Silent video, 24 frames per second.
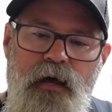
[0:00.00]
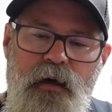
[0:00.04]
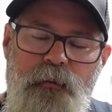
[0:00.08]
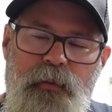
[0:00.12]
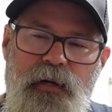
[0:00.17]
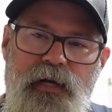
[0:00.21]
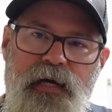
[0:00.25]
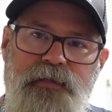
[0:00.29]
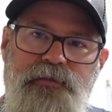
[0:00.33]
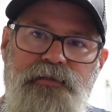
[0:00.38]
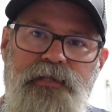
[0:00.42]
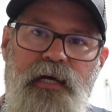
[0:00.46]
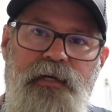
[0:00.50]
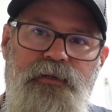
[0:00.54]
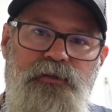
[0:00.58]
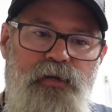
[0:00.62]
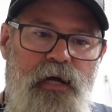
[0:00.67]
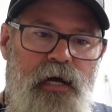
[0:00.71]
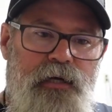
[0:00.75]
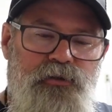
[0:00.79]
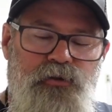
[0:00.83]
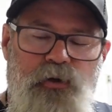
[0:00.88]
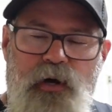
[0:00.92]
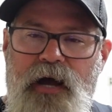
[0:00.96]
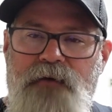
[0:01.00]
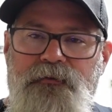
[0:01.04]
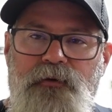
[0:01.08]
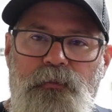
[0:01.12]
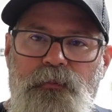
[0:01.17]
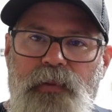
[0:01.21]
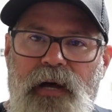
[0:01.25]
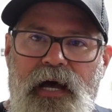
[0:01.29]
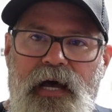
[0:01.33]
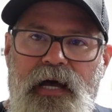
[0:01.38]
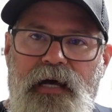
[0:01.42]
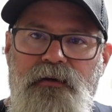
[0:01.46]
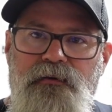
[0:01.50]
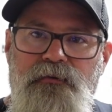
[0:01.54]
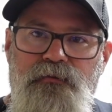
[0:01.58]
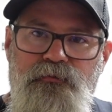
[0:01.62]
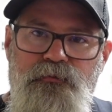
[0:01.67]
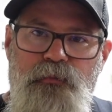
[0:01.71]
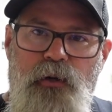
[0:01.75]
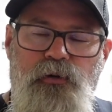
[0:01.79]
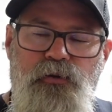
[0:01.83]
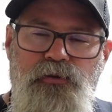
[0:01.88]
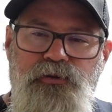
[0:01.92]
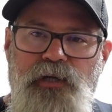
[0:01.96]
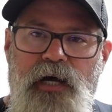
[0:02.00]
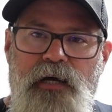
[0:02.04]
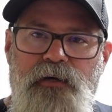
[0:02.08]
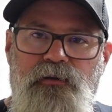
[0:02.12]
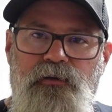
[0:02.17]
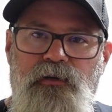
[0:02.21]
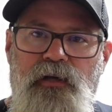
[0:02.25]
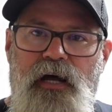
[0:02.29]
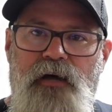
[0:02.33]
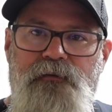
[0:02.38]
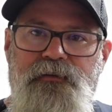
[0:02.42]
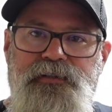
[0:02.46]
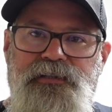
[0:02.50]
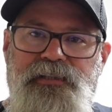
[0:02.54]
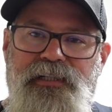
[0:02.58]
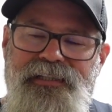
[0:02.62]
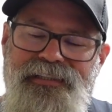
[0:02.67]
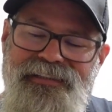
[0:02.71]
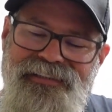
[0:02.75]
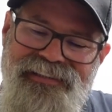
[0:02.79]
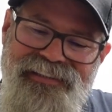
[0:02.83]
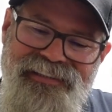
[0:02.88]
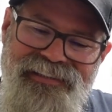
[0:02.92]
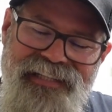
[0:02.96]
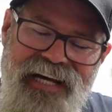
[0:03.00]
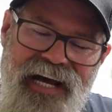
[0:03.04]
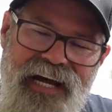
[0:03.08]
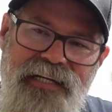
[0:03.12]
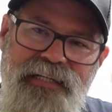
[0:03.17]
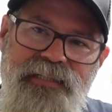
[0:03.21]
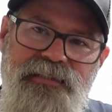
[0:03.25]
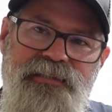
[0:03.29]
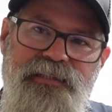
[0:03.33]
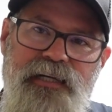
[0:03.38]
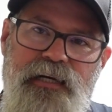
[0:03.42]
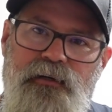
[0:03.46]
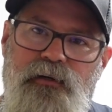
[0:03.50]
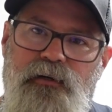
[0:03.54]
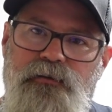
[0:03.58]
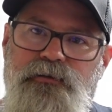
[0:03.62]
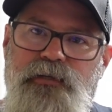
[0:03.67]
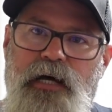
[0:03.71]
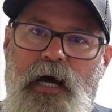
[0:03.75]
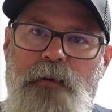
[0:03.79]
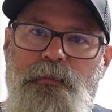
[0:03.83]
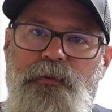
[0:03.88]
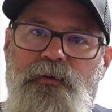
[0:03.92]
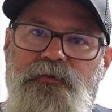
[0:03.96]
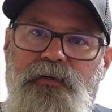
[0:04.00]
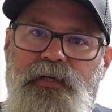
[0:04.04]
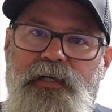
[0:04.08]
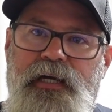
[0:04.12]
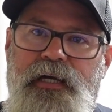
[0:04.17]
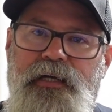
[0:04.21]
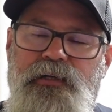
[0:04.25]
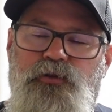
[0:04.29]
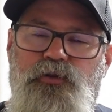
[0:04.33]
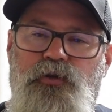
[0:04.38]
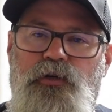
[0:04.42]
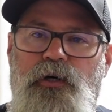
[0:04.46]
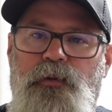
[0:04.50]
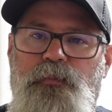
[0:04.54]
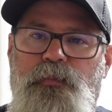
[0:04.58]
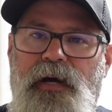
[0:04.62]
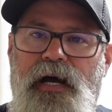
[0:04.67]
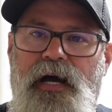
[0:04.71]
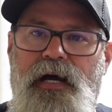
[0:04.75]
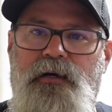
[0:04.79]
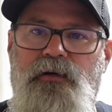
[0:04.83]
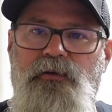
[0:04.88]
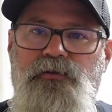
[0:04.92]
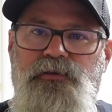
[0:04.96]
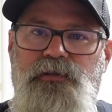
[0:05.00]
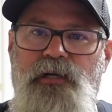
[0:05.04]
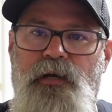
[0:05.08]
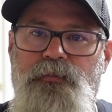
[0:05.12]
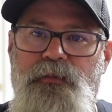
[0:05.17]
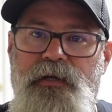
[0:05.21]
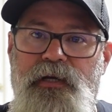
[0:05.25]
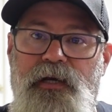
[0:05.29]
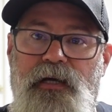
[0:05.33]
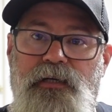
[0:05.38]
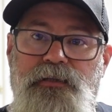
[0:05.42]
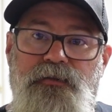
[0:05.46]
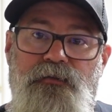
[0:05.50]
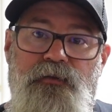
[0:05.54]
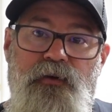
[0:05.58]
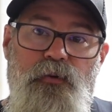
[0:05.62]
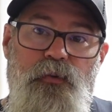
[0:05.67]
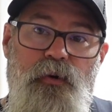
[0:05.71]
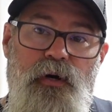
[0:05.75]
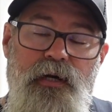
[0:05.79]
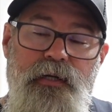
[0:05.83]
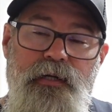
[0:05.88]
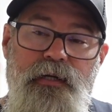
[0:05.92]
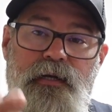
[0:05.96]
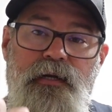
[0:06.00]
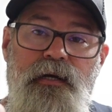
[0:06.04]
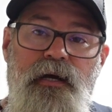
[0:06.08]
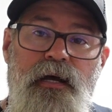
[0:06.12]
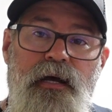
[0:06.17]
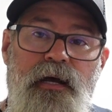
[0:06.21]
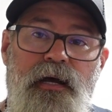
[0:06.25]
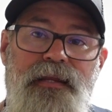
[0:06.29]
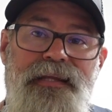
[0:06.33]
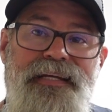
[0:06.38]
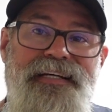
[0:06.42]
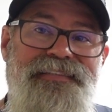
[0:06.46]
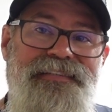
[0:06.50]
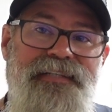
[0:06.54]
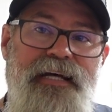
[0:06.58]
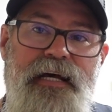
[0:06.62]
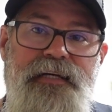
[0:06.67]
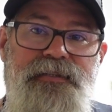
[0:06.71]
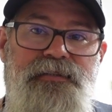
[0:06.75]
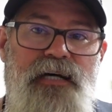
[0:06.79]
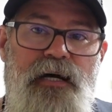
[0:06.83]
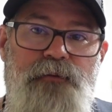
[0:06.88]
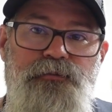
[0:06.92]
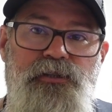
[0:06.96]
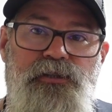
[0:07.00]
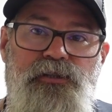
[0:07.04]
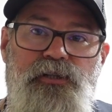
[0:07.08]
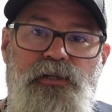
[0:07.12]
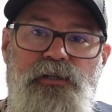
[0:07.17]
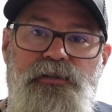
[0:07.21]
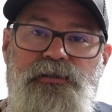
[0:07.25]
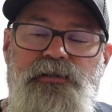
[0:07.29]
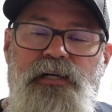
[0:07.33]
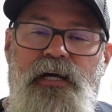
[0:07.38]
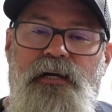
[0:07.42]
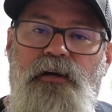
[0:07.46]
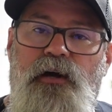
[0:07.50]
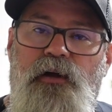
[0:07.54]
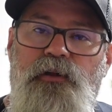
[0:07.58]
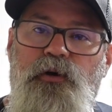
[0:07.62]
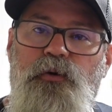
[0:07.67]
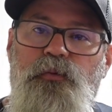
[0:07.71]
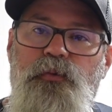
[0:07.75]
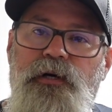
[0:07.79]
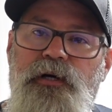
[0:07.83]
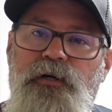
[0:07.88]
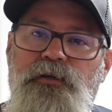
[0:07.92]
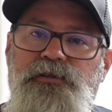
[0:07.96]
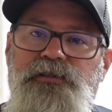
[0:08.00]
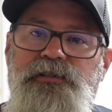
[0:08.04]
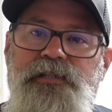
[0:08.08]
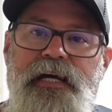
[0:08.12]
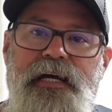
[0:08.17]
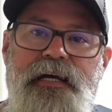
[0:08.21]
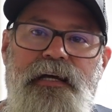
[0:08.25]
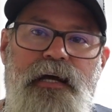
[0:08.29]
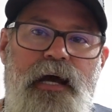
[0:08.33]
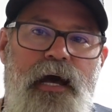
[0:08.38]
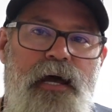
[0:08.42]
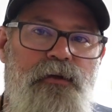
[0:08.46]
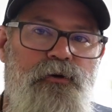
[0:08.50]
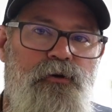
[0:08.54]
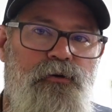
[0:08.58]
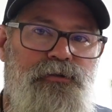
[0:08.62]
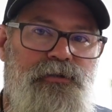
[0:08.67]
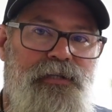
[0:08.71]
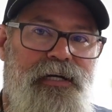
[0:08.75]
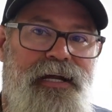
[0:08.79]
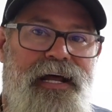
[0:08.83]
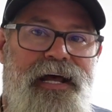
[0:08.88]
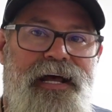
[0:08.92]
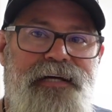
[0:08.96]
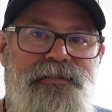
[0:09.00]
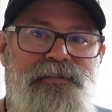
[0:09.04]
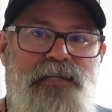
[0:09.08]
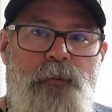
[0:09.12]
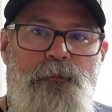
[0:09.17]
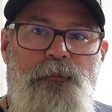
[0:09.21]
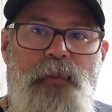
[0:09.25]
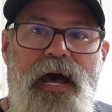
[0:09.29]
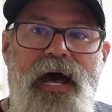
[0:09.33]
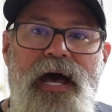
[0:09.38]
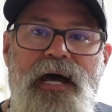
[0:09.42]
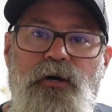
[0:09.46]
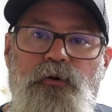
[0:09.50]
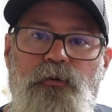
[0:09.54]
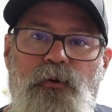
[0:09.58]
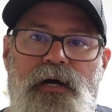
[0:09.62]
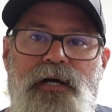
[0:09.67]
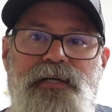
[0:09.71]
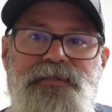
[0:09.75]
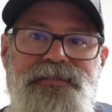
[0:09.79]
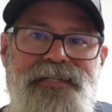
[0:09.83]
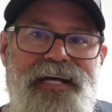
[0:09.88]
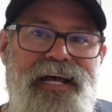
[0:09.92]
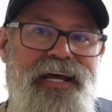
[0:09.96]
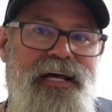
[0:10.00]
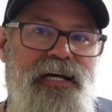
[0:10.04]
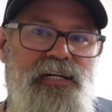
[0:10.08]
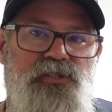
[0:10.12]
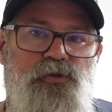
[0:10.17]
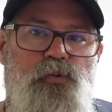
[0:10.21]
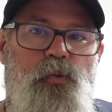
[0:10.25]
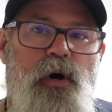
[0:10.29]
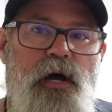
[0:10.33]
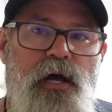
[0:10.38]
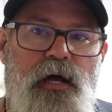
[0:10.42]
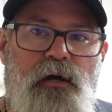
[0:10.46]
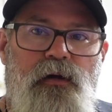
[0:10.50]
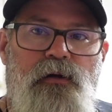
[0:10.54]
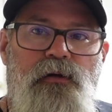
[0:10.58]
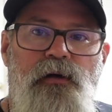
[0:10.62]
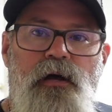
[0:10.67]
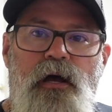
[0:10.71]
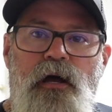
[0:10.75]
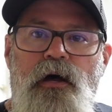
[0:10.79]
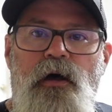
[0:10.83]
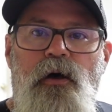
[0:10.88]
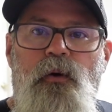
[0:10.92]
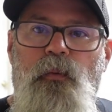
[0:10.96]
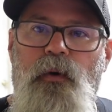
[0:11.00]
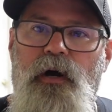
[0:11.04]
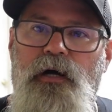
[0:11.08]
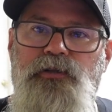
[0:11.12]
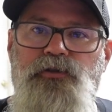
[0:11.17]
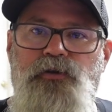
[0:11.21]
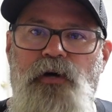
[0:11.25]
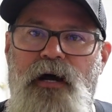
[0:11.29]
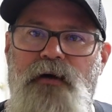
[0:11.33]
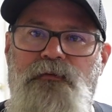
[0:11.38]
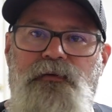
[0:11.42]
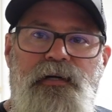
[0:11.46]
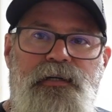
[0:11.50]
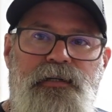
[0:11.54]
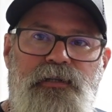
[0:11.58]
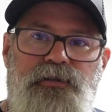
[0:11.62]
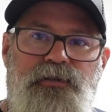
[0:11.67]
But it's a travel bag, motorcycle luggage. It's designed to sit on top of a King Tour Pack or something else if you wanted it. In this case, I'm just gonna sit on the rear seat and use it as a backrest as well while traveling to